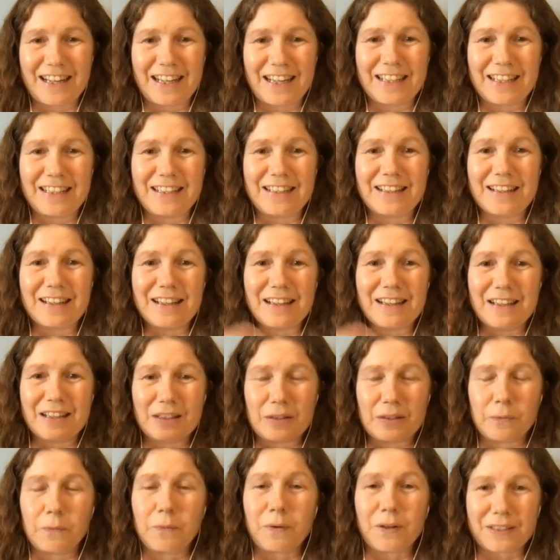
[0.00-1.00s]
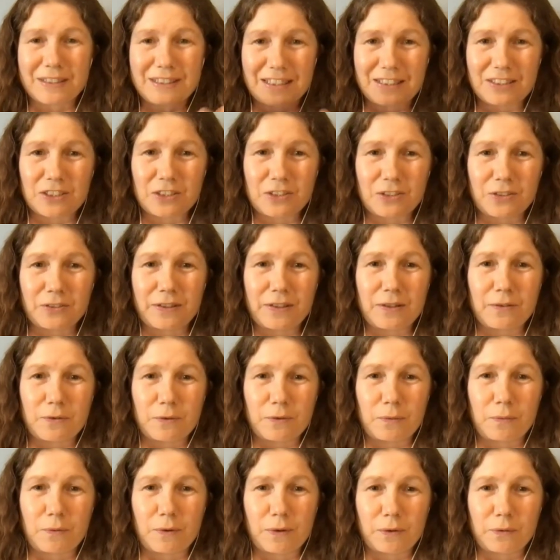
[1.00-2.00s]
and the work that you're doing
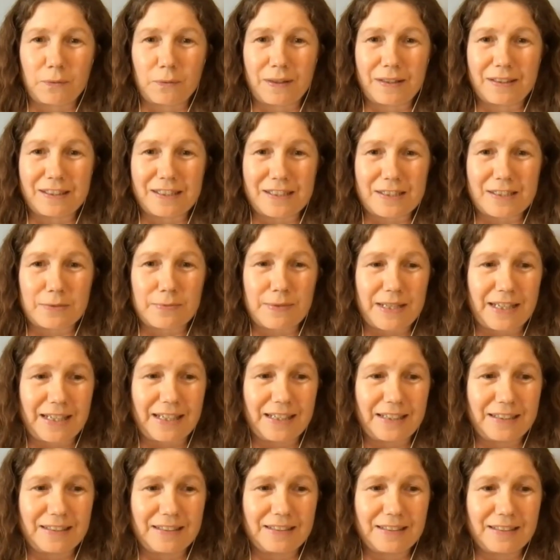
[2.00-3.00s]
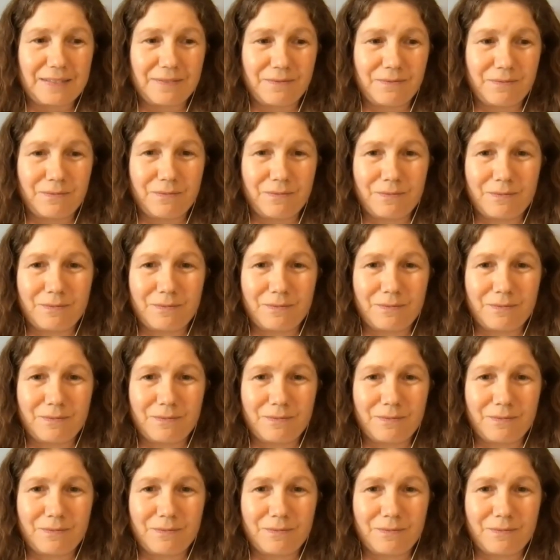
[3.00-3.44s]
with World Wellness Weekend.